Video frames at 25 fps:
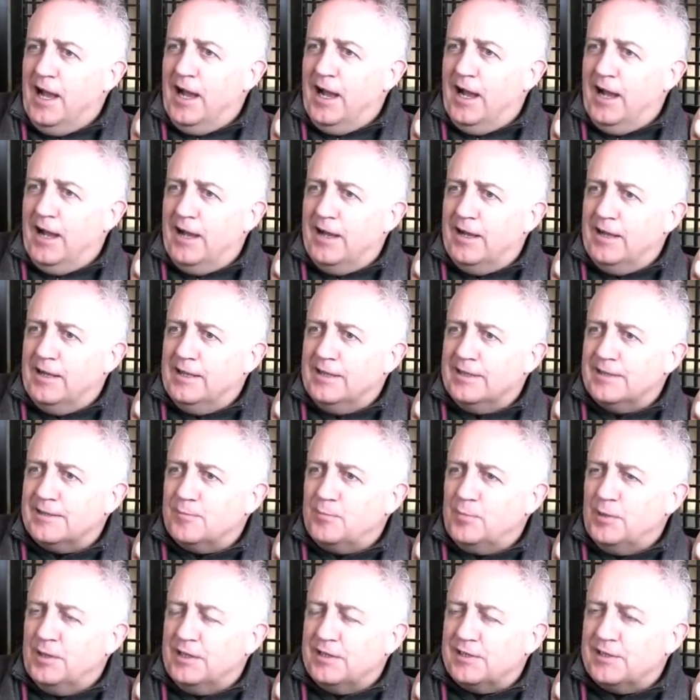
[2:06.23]
Uh, it,
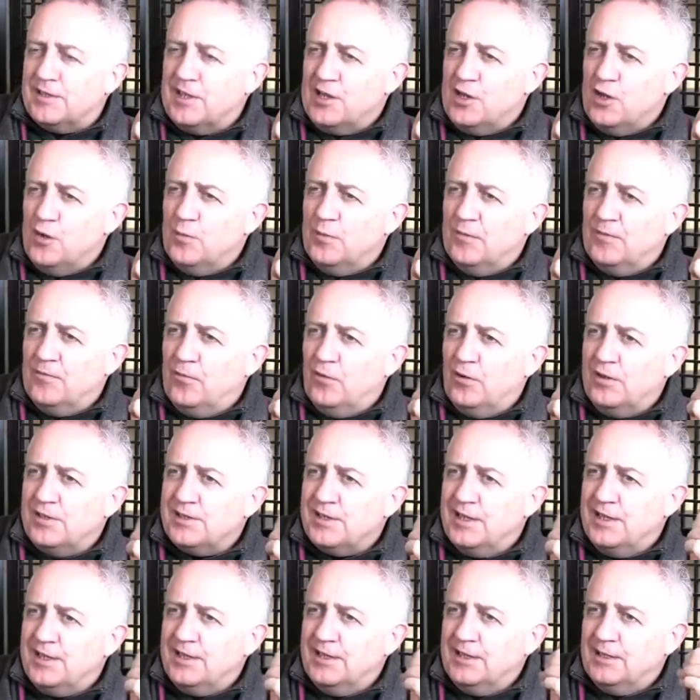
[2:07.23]
but it's the human
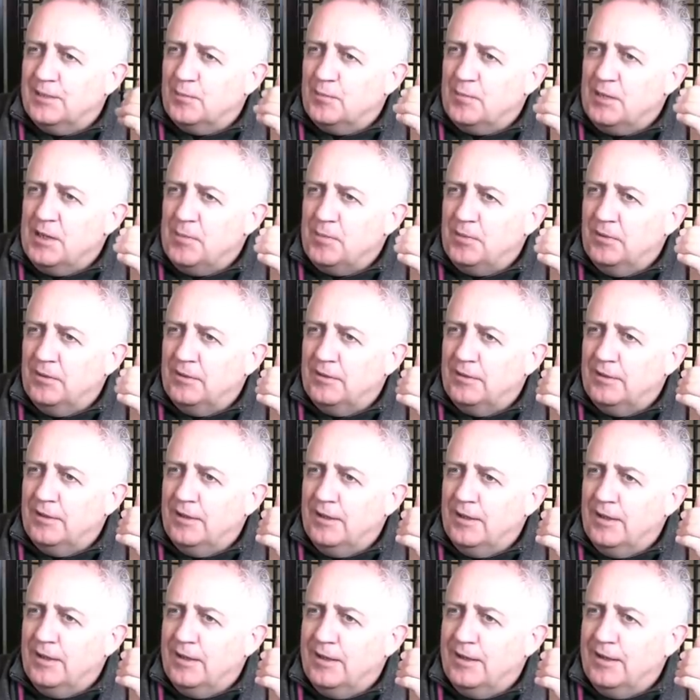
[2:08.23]
voice, I think, that people
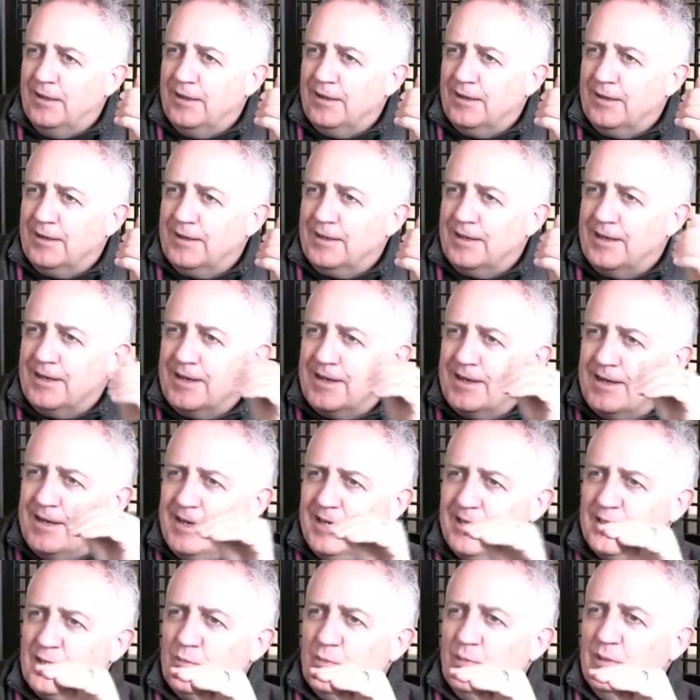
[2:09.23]
uh, can
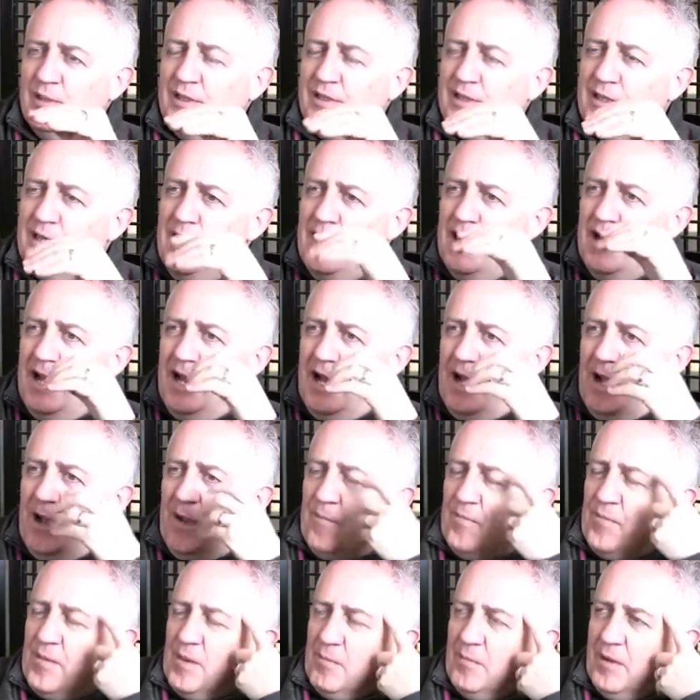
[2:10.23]
connect with.
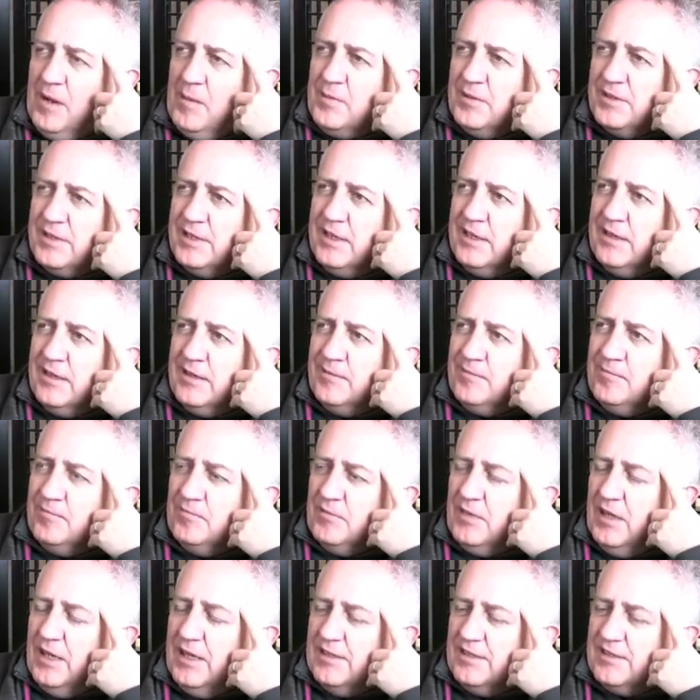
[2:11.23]
Um, my particular
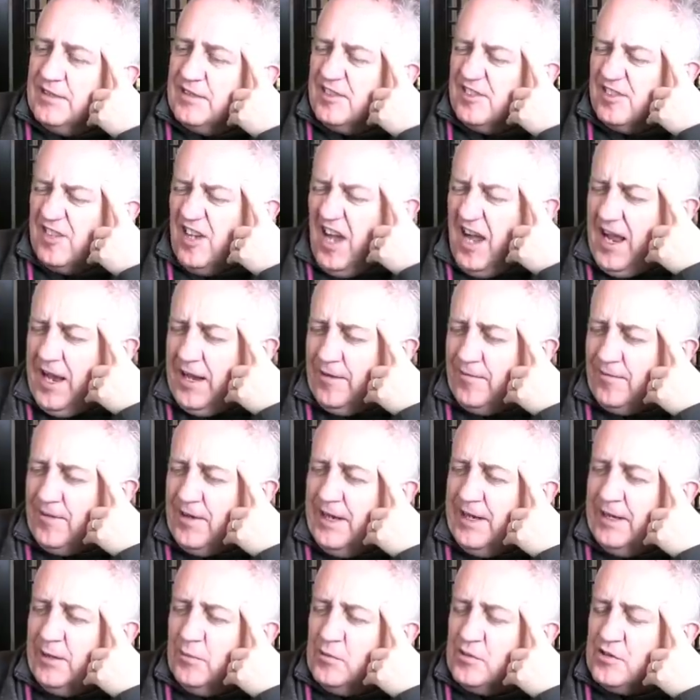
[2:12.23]
uh, style of
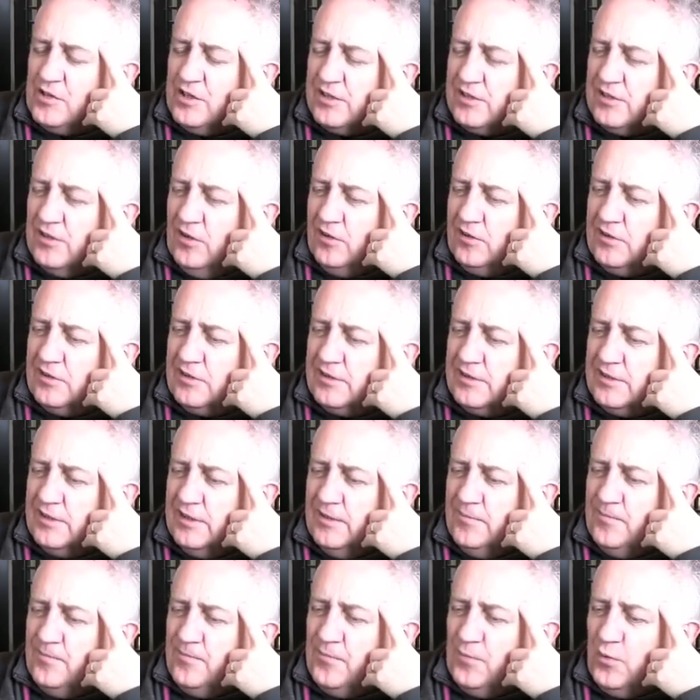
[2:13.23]
language is not,
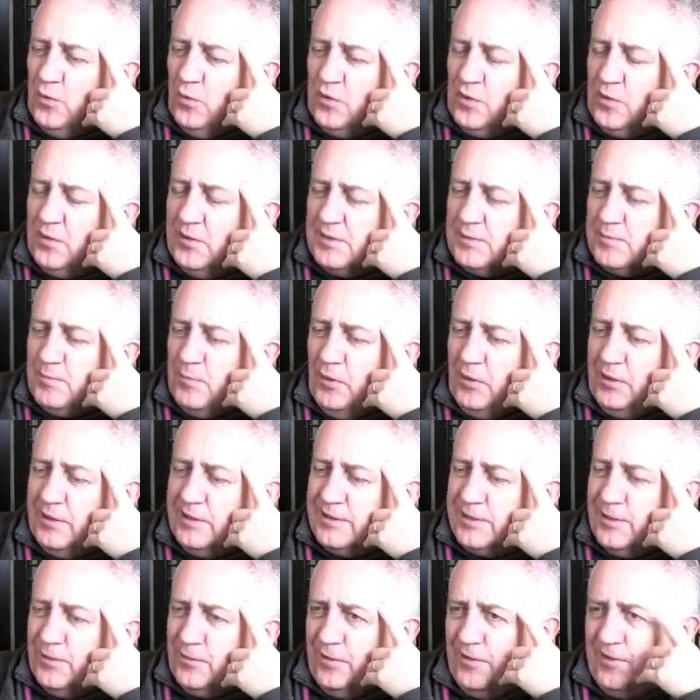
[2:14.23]
um, although it's
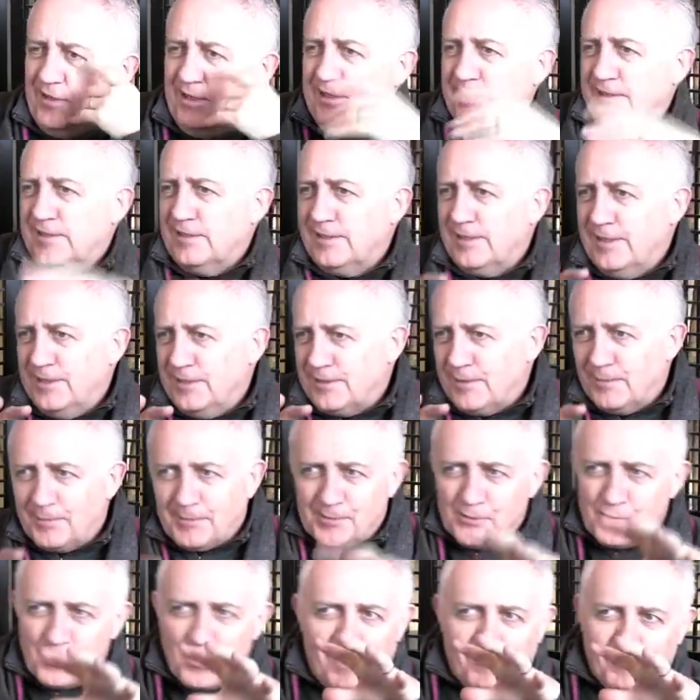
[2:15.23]
polytonal, let's say
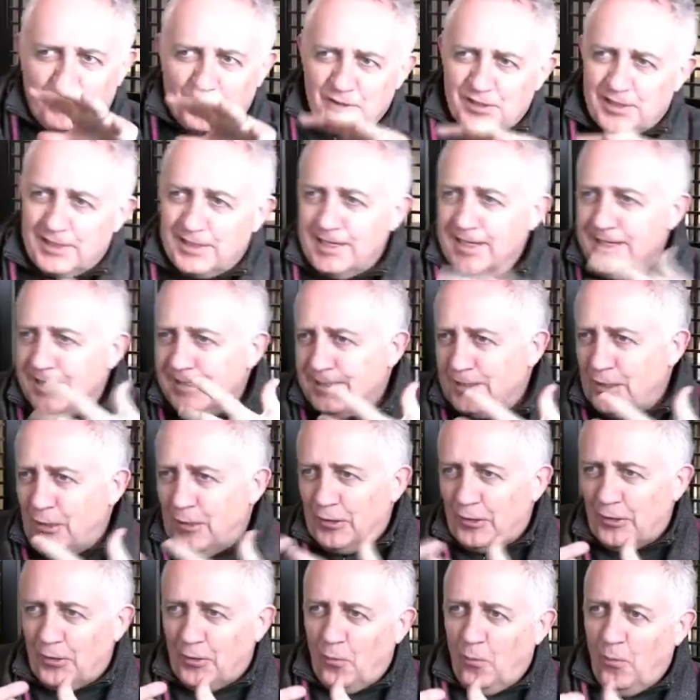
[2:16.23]
sometimes you have lots of keys
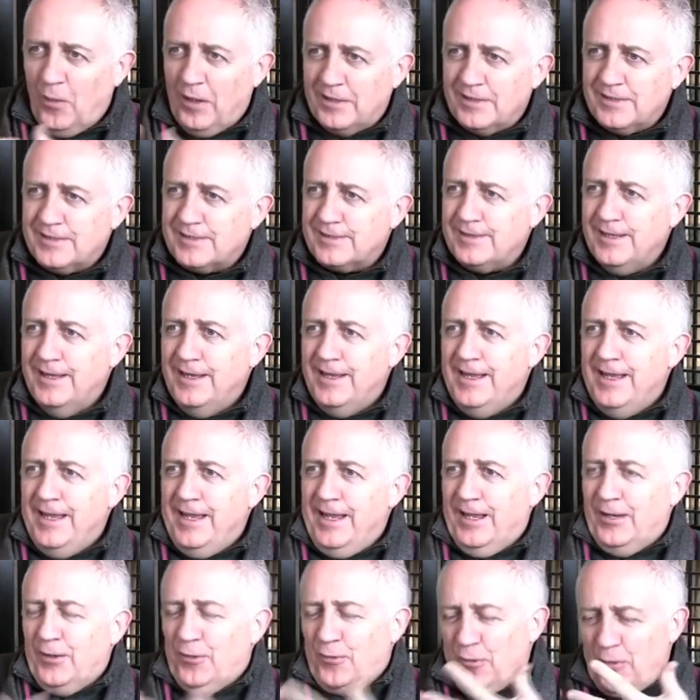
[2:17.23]
going on at once,
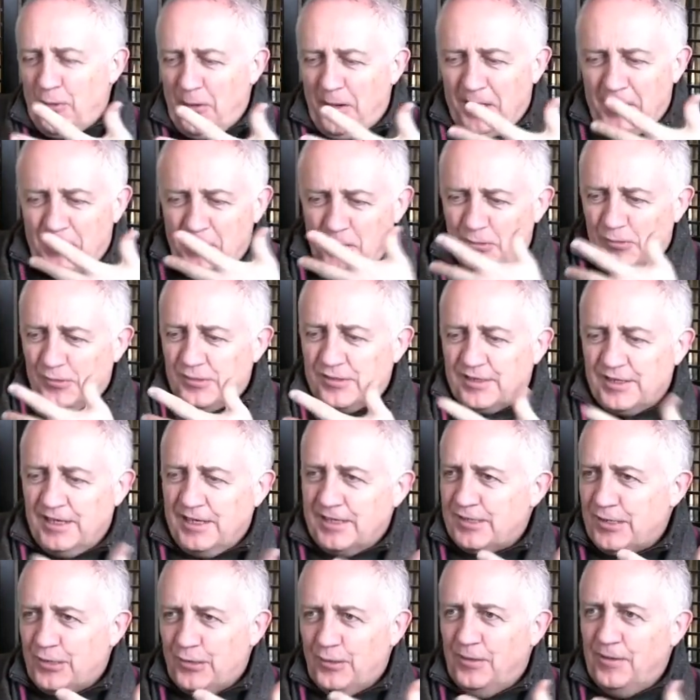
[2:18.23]
and although I use,
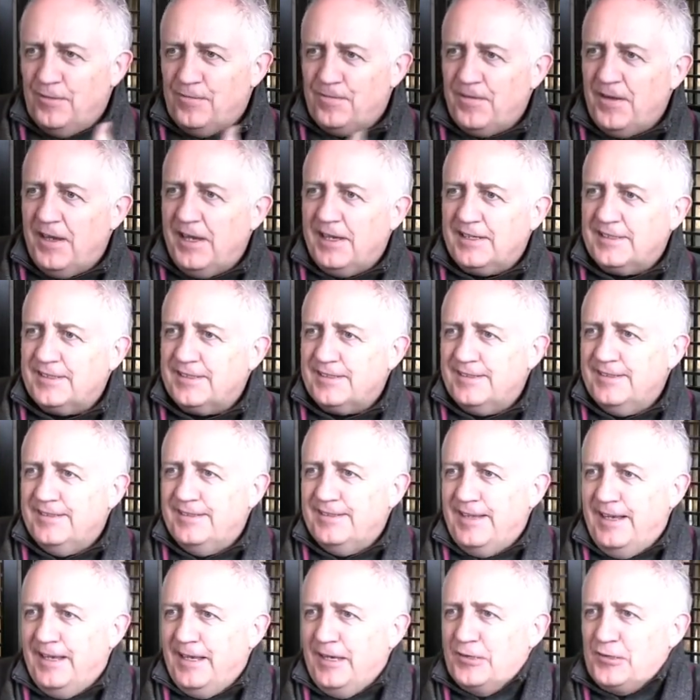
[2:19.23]
say, tonal effects
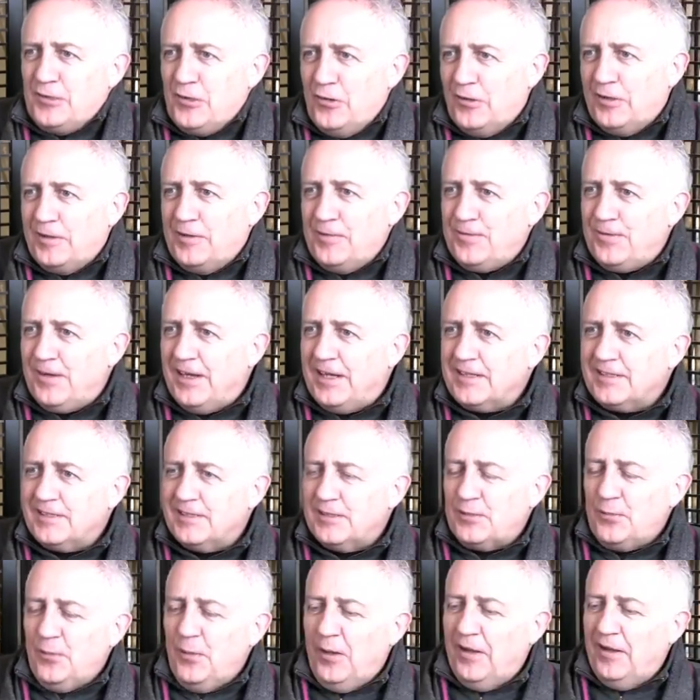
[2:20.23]
and aleatoric effects
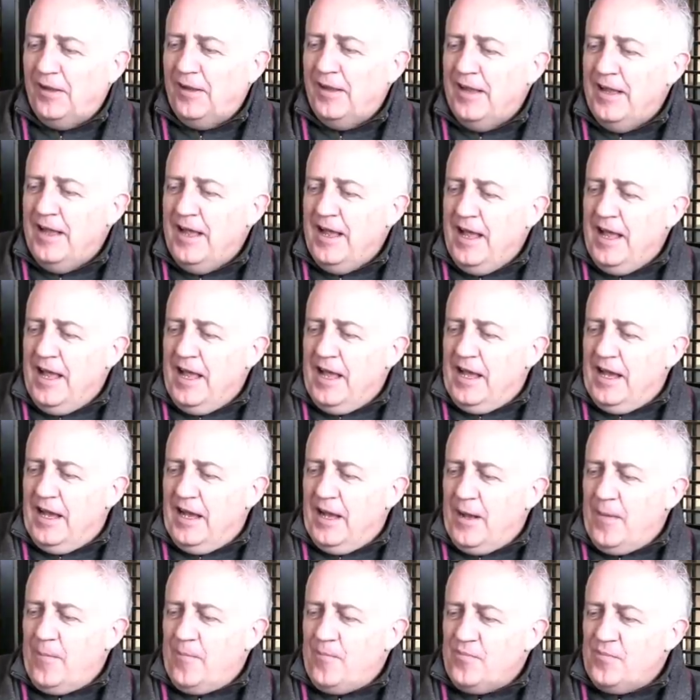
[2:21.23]
as well,
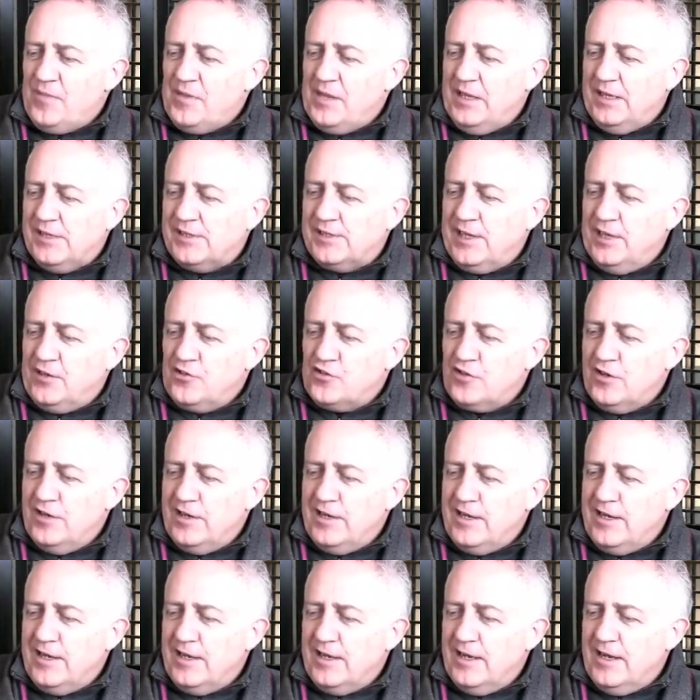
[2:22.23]
um,
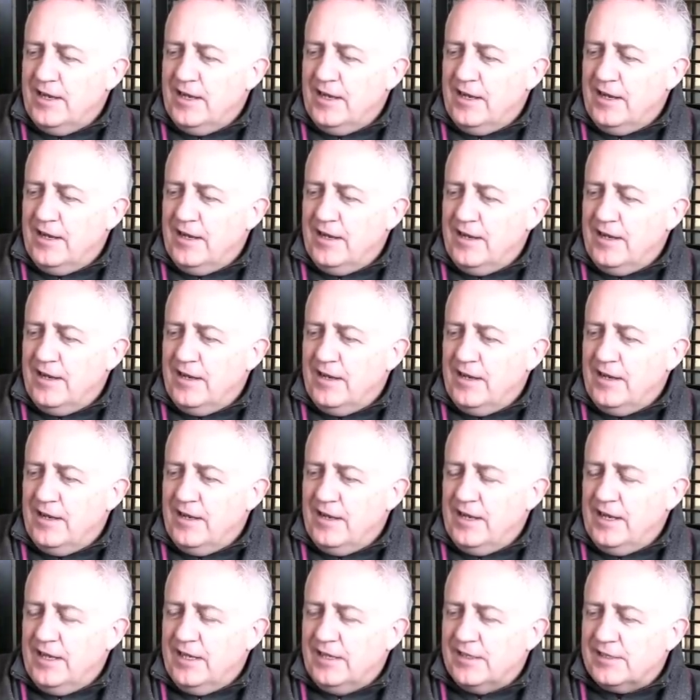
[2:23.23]
essentially,
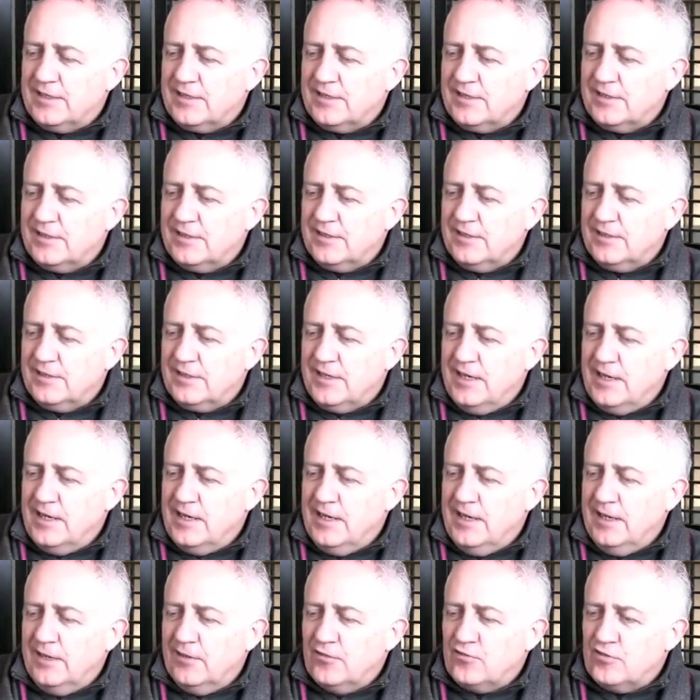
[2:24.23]
uh, it's
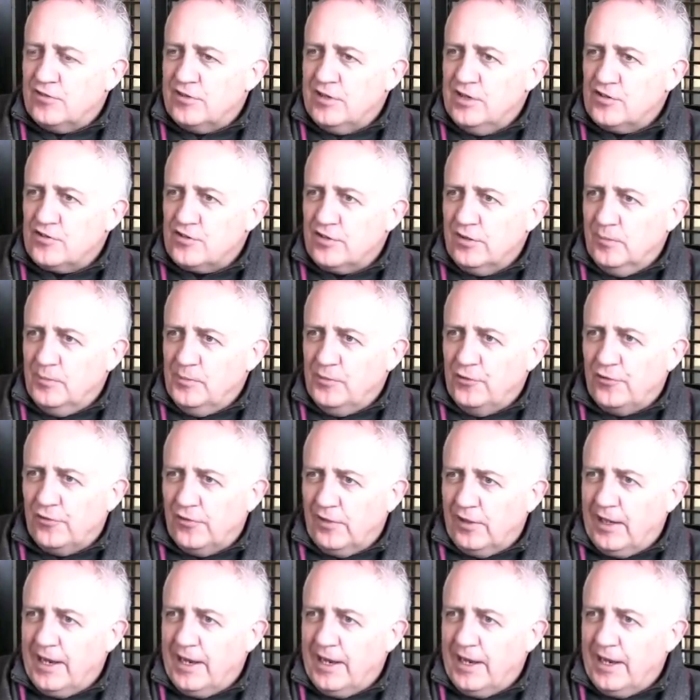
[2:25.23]
taking traditional musical